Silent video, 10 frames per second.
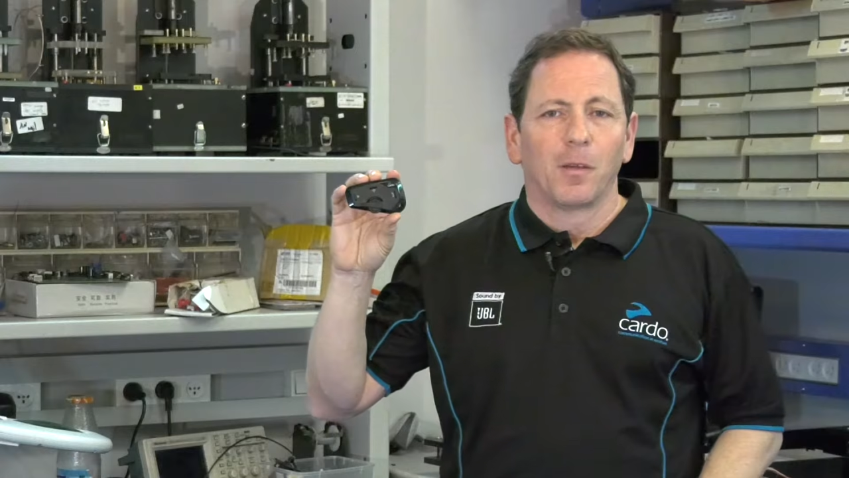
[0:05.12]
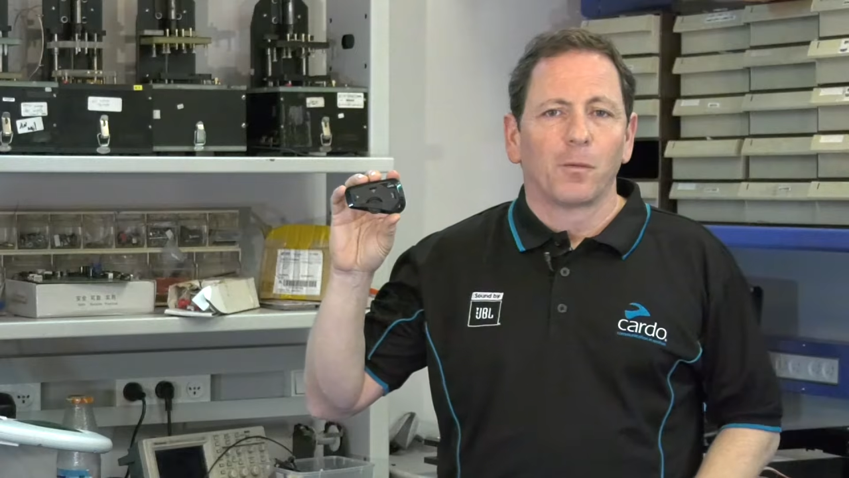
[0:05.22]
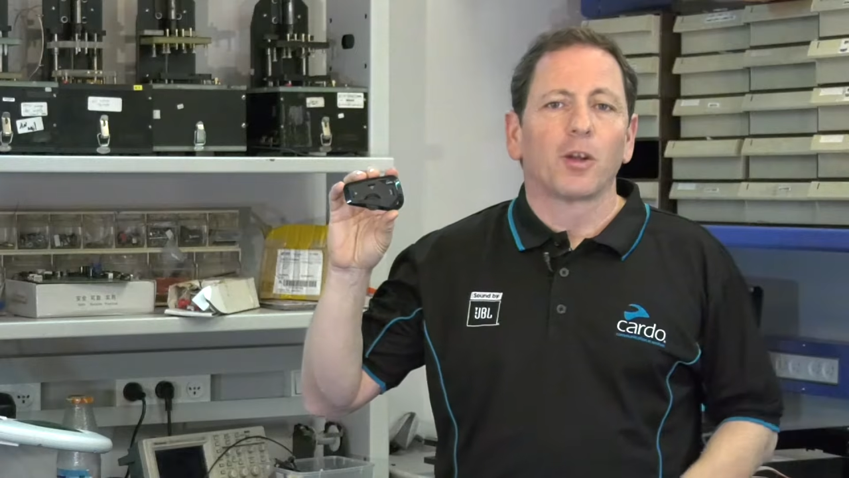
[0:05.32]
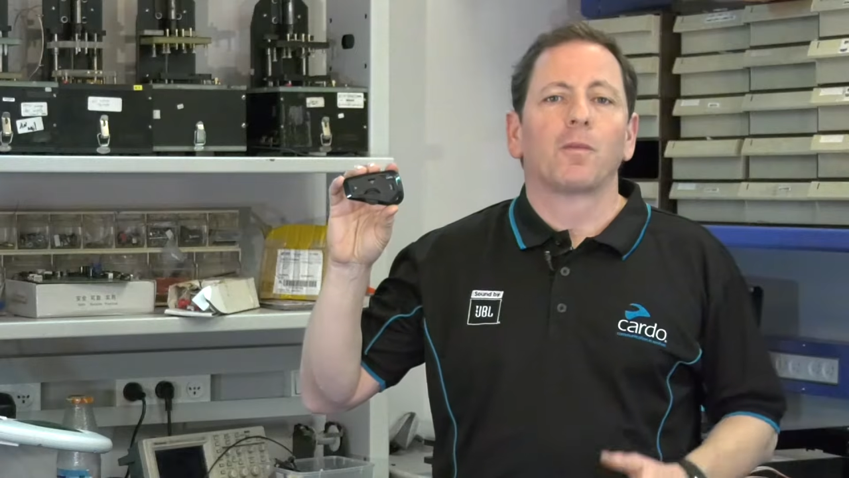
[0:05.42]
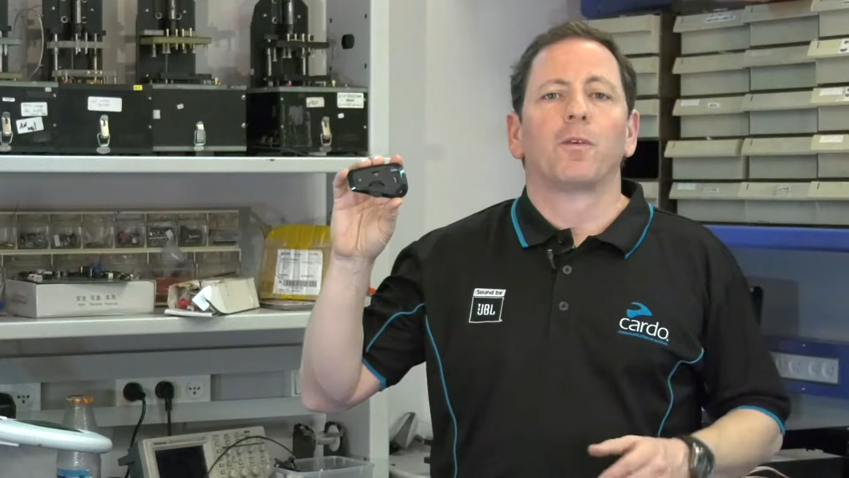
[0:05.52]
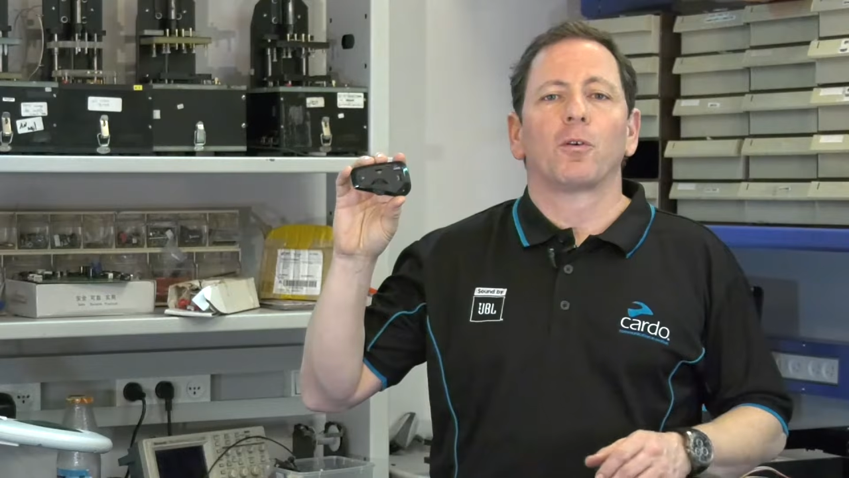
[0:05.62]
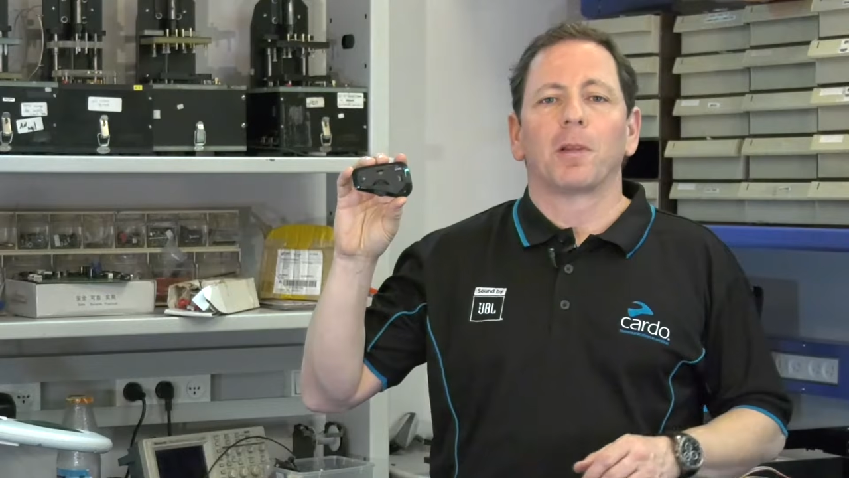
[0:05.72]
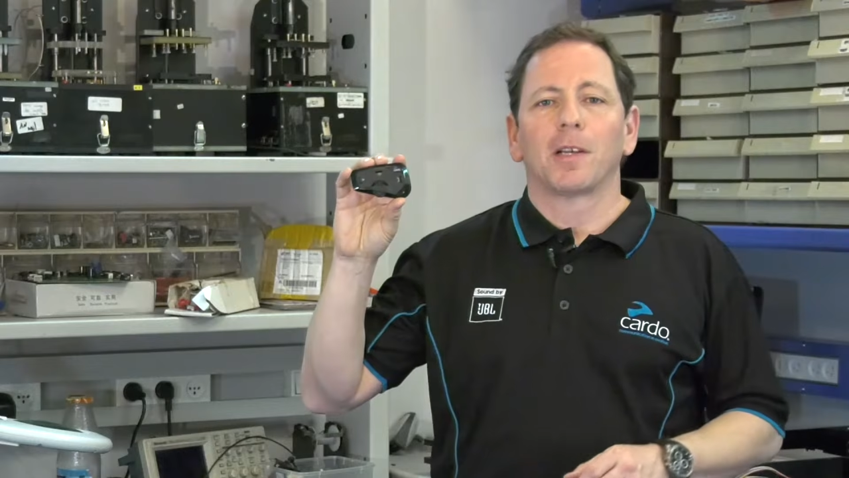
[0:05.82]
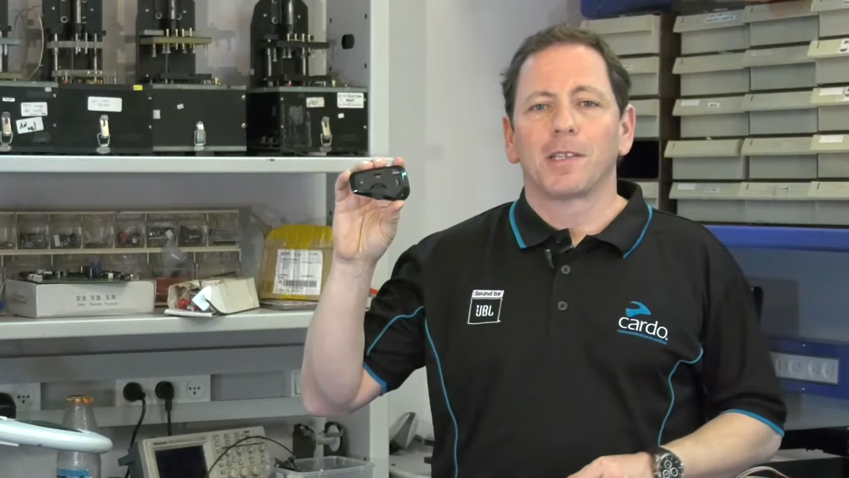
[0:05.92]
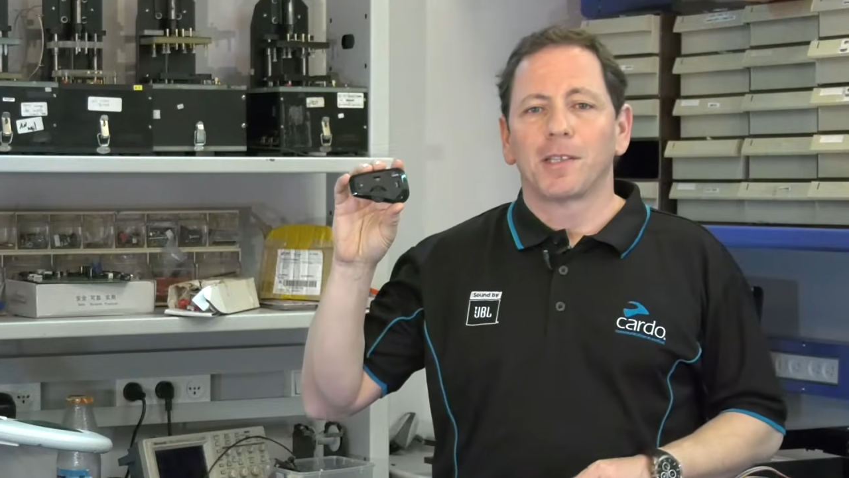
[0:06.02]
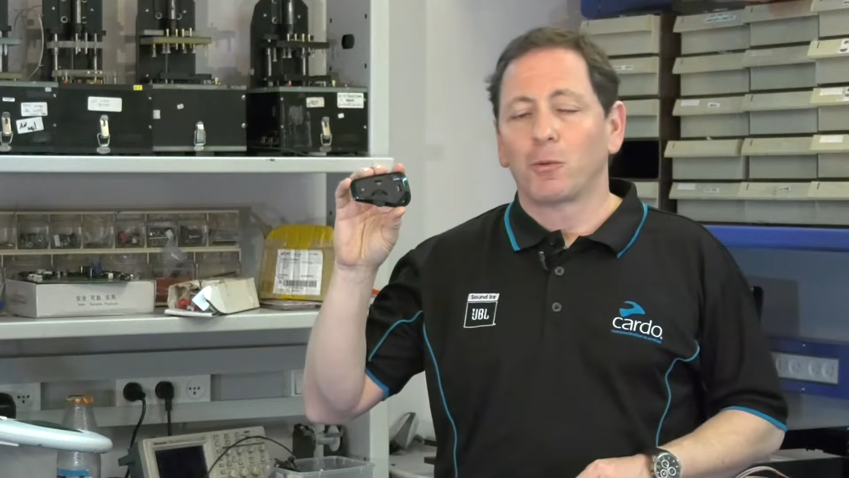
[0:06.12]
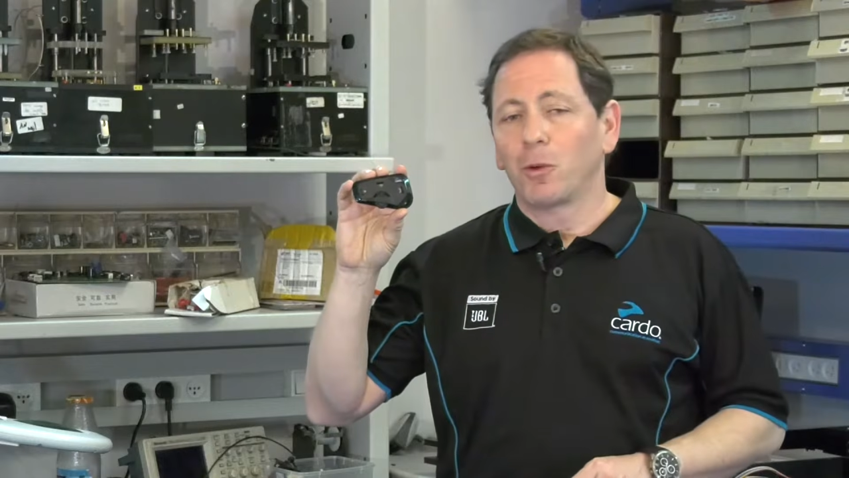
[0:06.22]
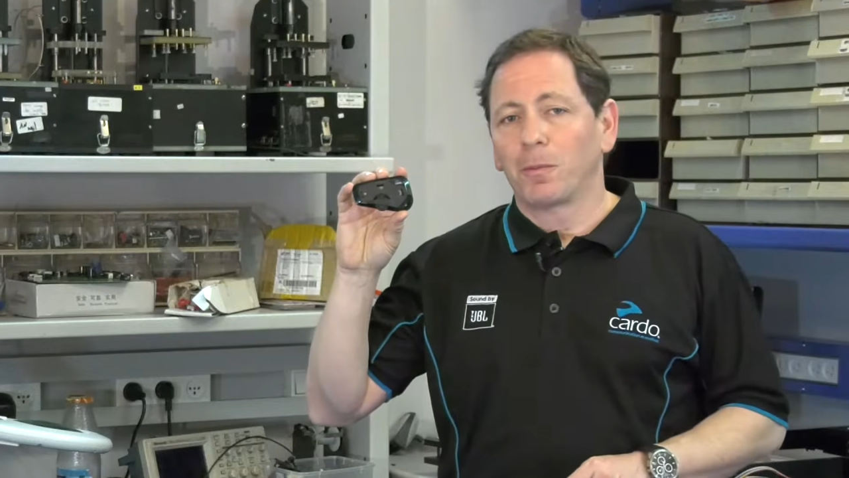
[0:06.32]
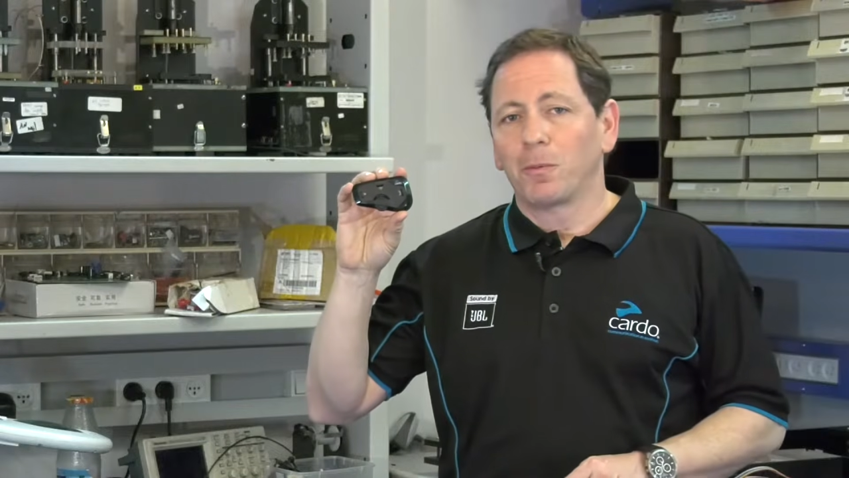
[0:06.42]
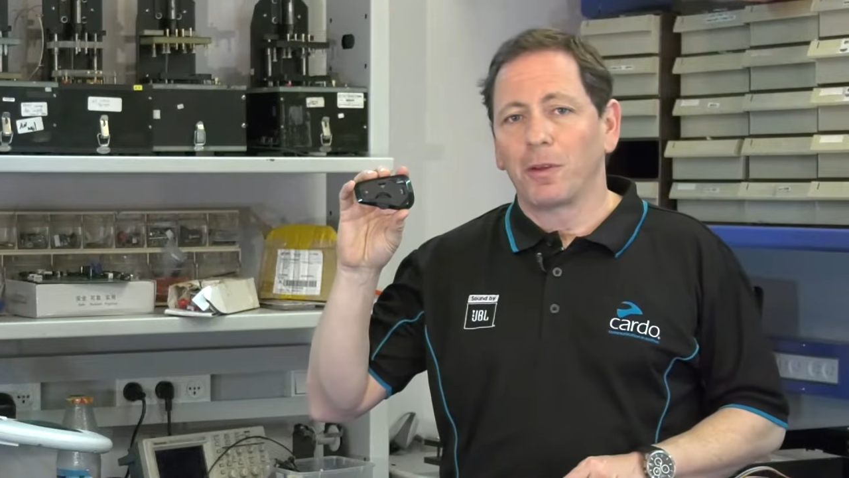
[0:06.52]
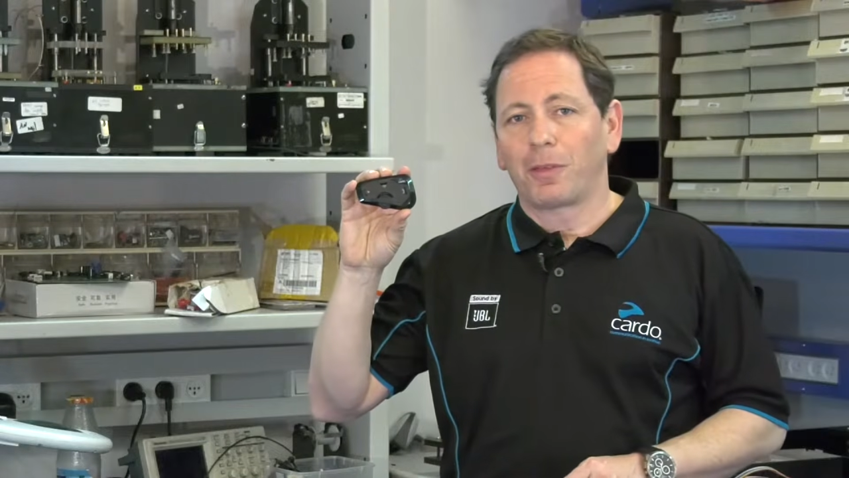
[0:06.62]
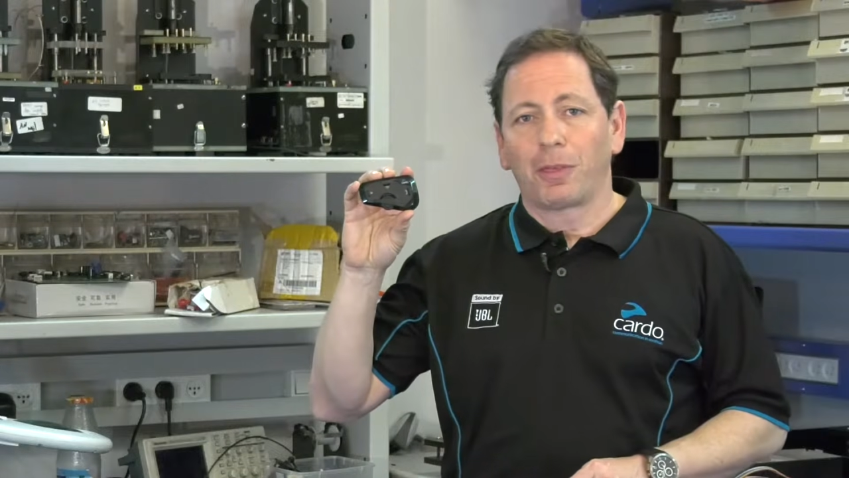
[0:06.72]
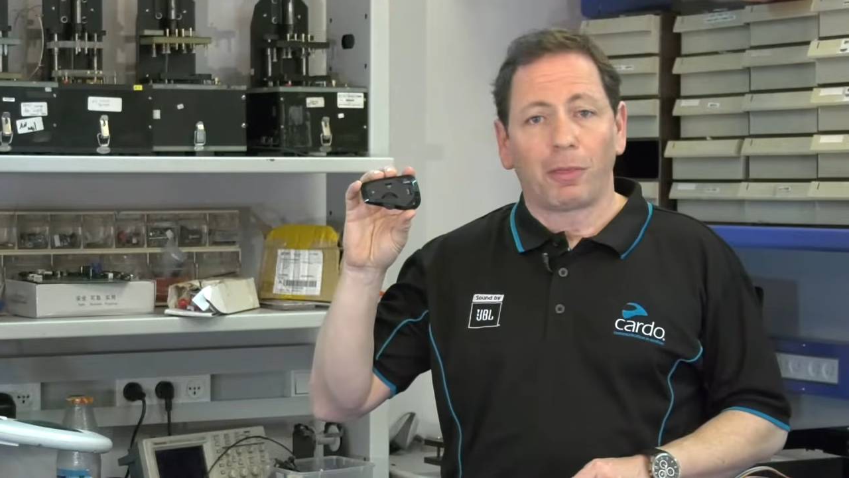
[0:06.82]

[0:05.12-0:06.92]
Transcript: FREECOM 4 Plus is equipped with